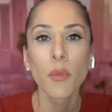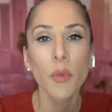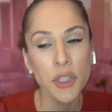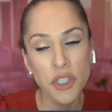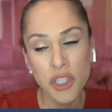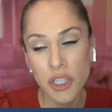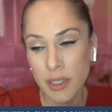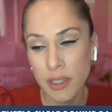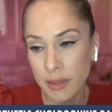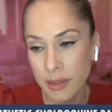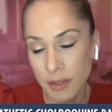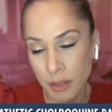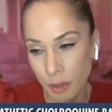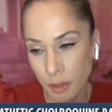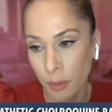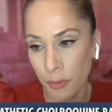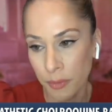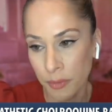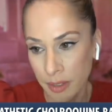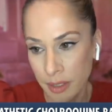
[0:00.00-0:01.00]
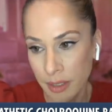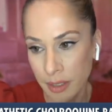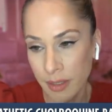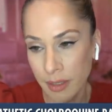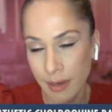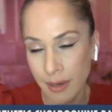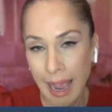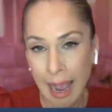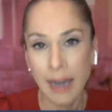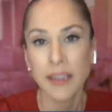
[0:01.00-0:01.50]
um, which is you know
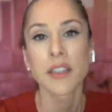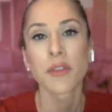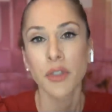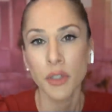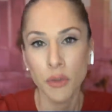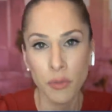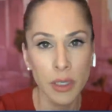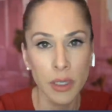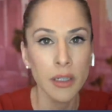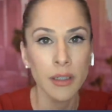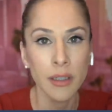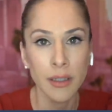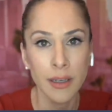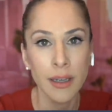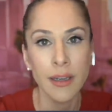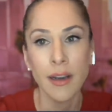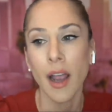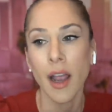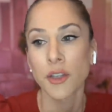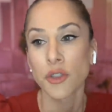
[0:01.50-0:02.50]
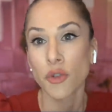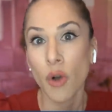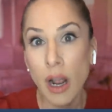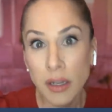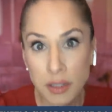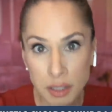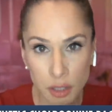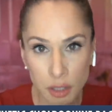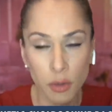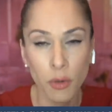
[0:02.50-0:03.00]
the active ingredient in
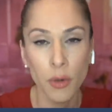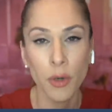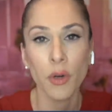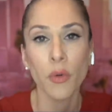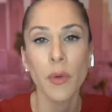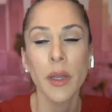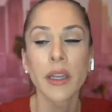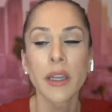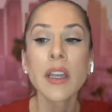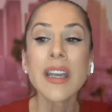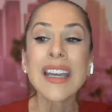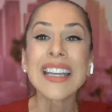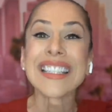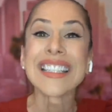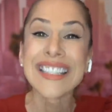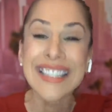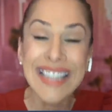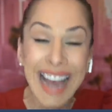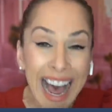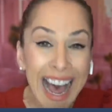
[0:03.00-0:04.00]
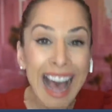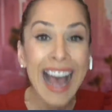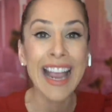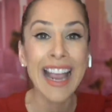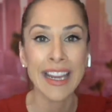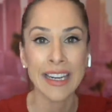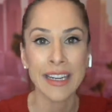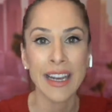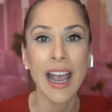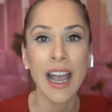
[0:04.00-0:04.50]
hydroxychloroquine,
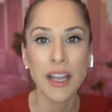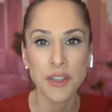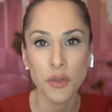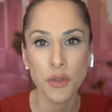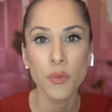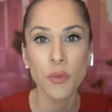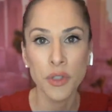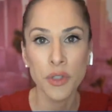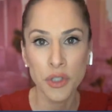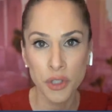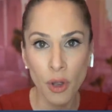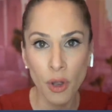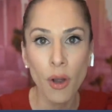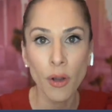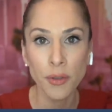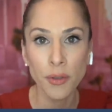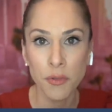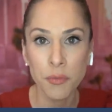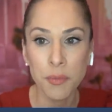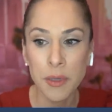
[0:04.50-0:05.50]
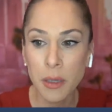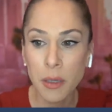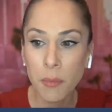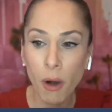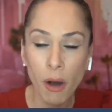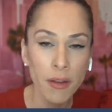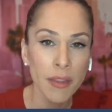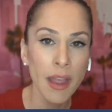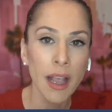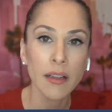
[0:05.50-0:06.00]
died as a result of being
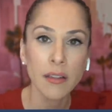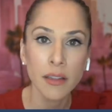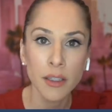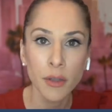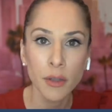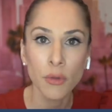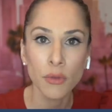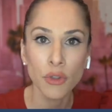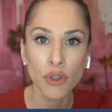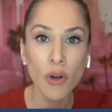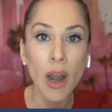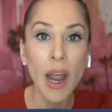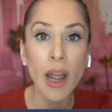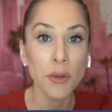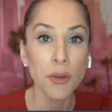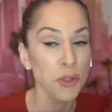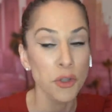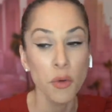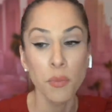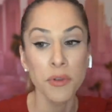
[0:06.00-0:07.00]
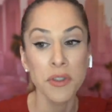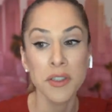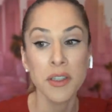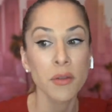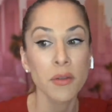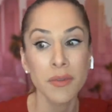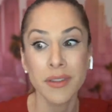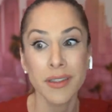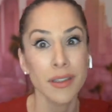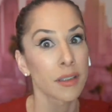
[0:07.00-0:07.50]
part of that clinical trial. So
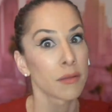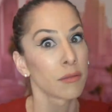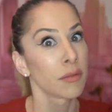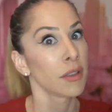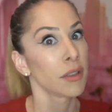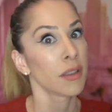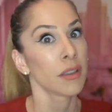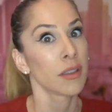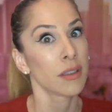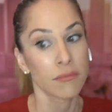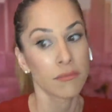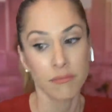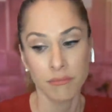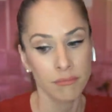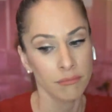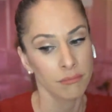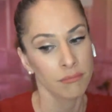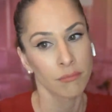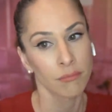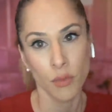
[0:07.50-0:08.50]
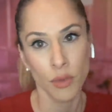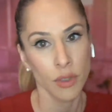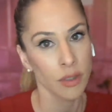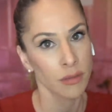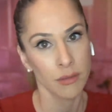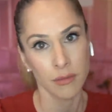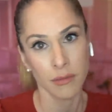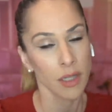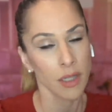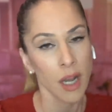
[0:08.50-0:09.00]
Brazil was like, we can't, we're
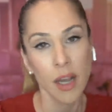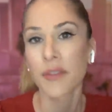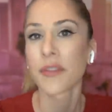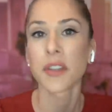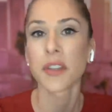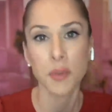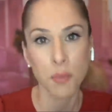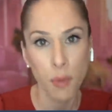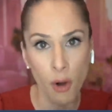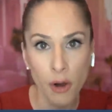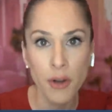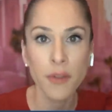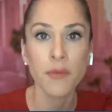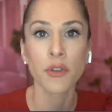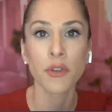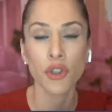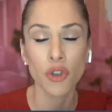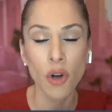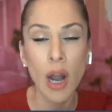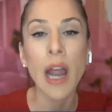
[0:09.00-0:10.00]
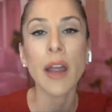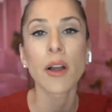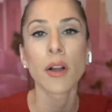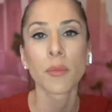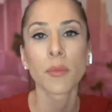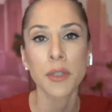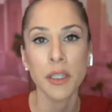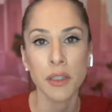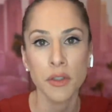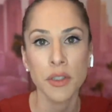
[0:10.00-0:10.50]
going to cut this part of the
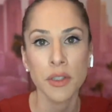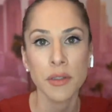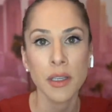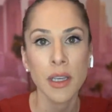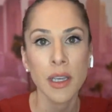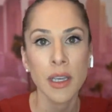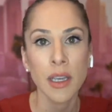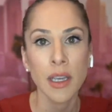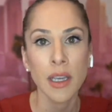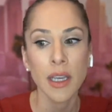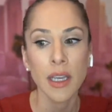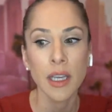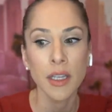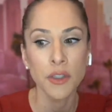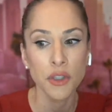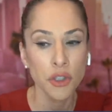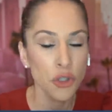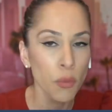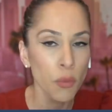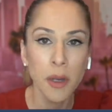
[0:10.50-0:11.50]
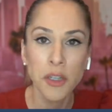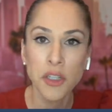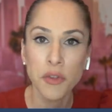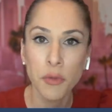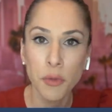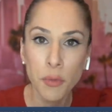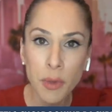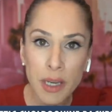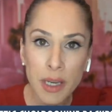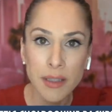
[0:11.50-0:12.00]
trial because it's too much
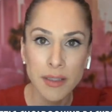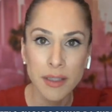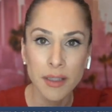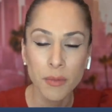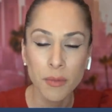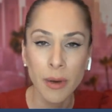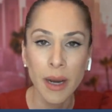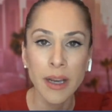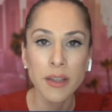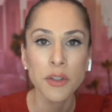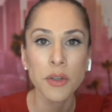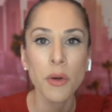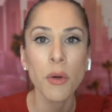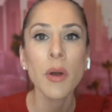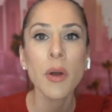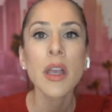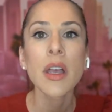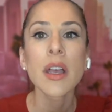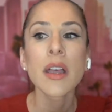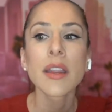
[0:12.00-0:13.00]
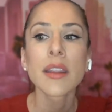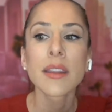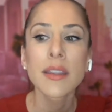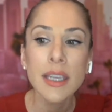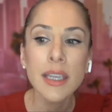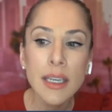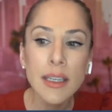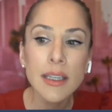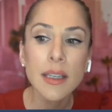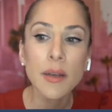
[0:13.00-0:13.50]
of a risk, right? So
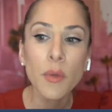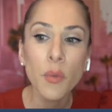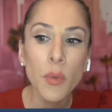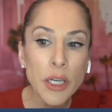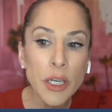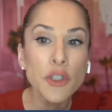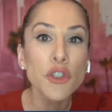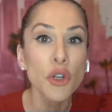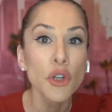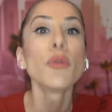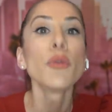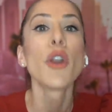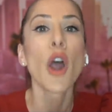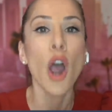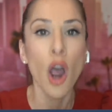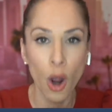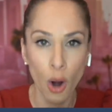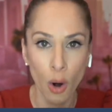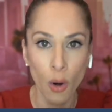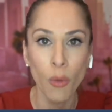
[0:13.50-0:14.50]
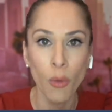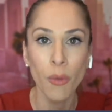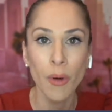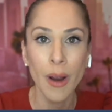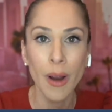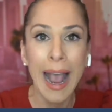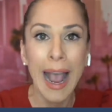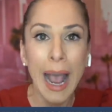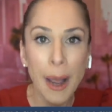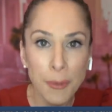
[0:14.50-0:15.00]
the we do
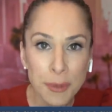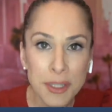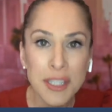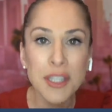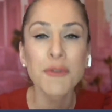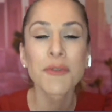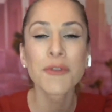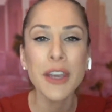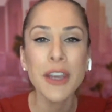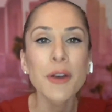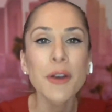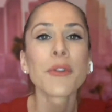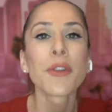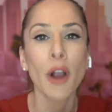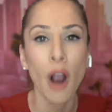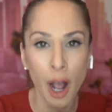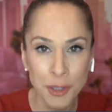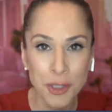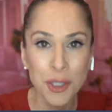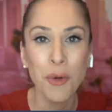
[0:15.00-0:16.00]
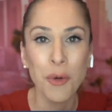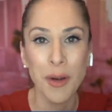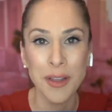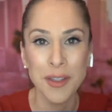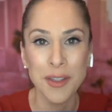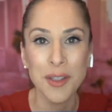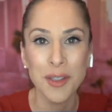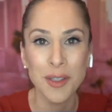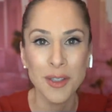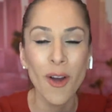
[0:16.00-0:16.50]
know how severe the
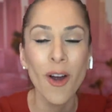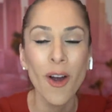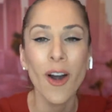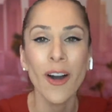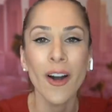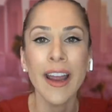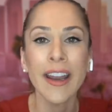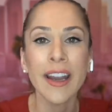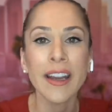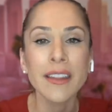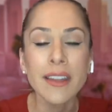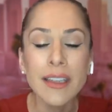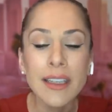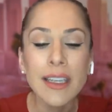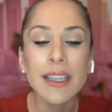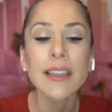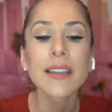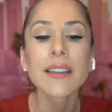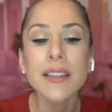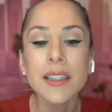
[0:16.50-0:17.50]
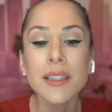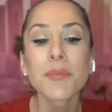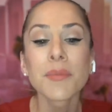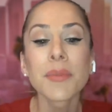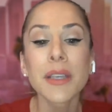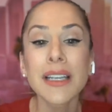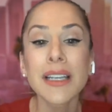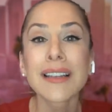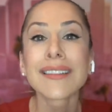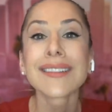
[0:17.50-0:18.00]
consequences are and i think he needs
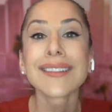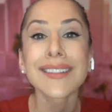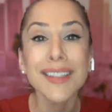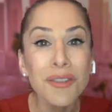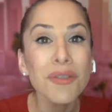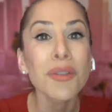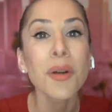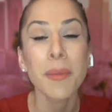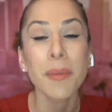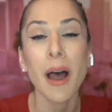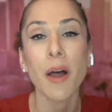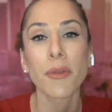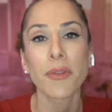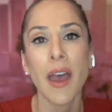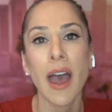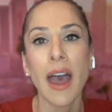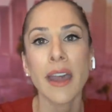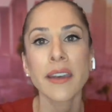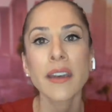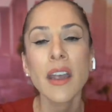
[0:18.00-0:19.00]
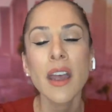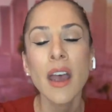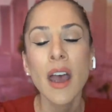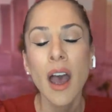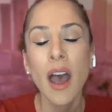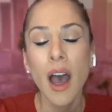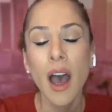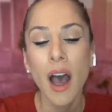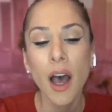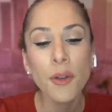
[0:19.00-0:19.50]
to be clear about that
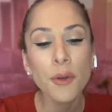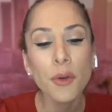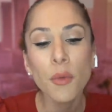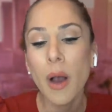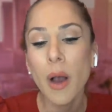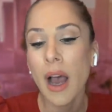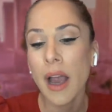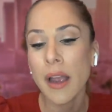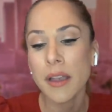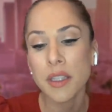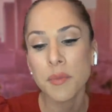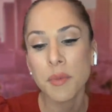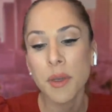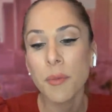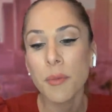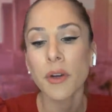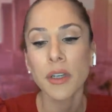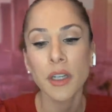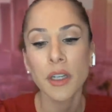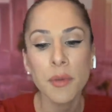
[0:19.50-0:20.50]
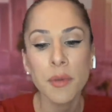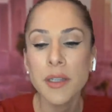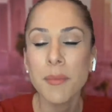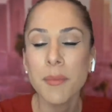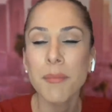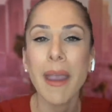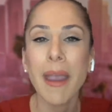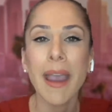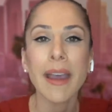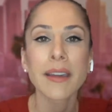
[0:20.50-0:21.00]
otherwise people are going to be
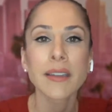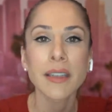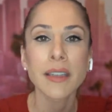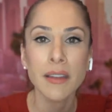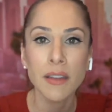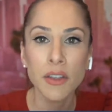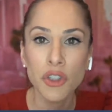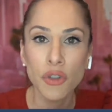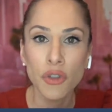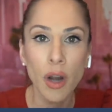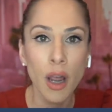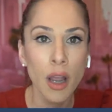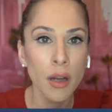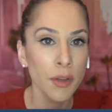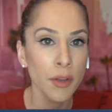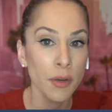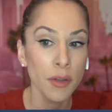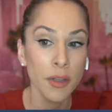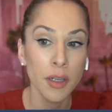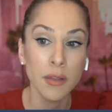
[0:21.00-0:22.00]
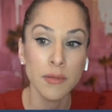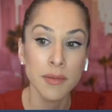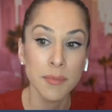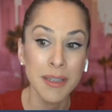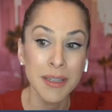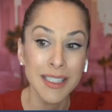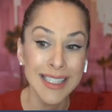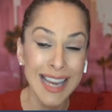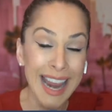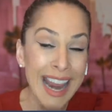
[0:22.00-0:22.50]
demanding this drug they're going to
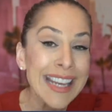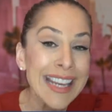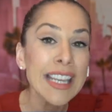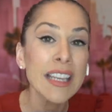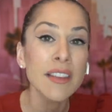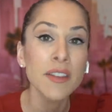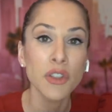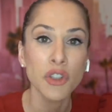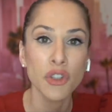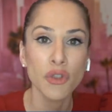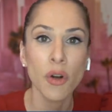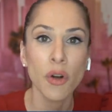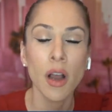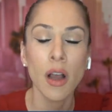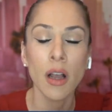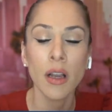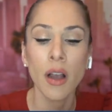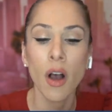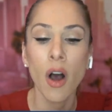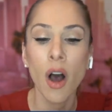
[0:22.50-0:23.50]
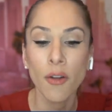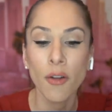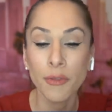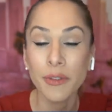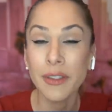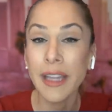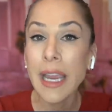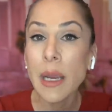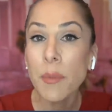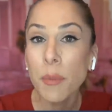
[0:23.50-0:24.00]
be taking this drug
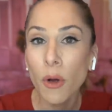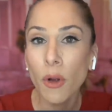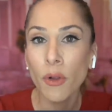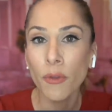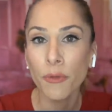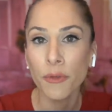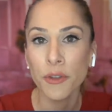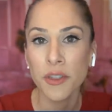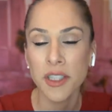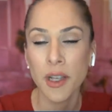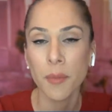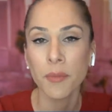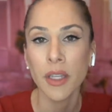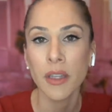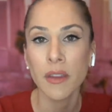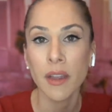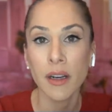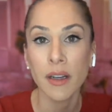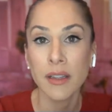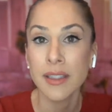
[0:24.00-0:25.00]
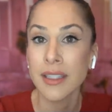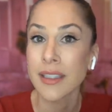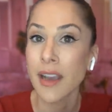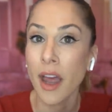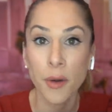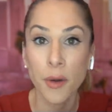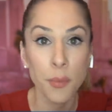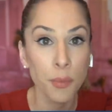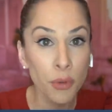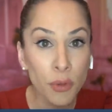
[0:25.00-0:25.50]
off label for something that it's
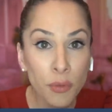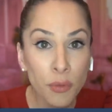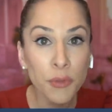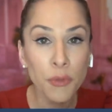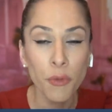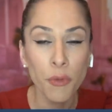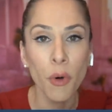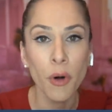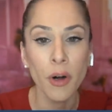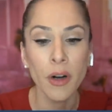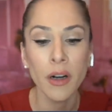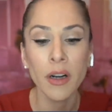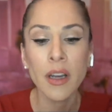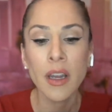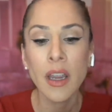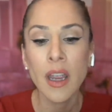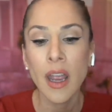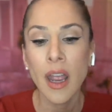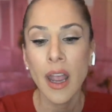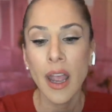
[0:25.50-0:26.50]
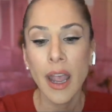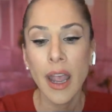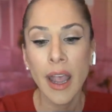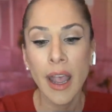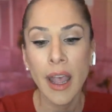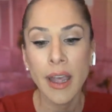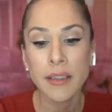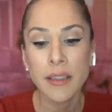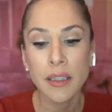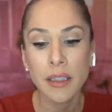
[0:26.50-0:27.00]
not approved for
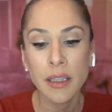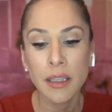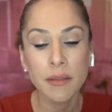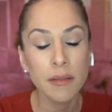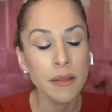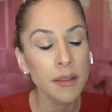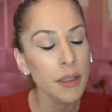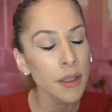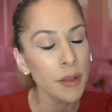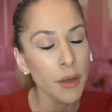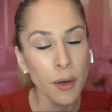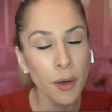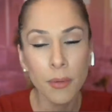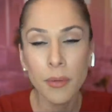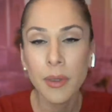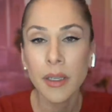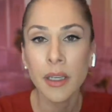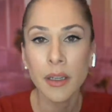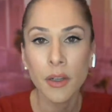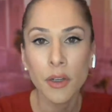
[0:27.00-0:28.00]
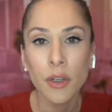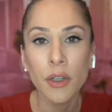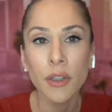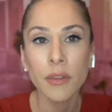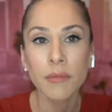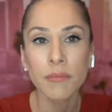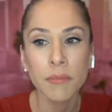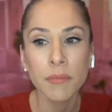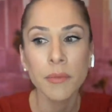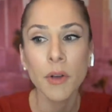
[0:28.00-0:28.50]
and it, you know it
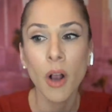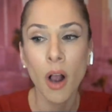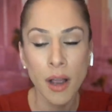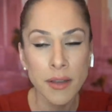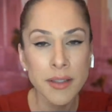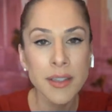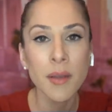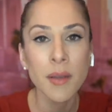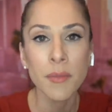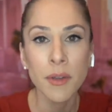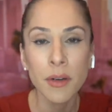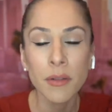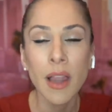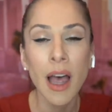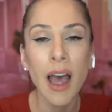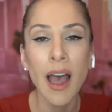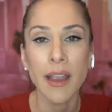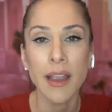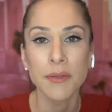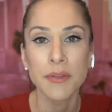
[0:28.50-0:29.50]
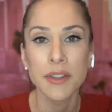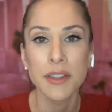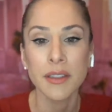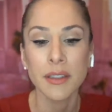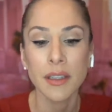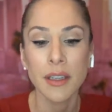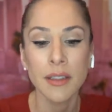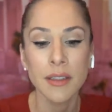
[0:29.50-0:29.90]
could cost them their lives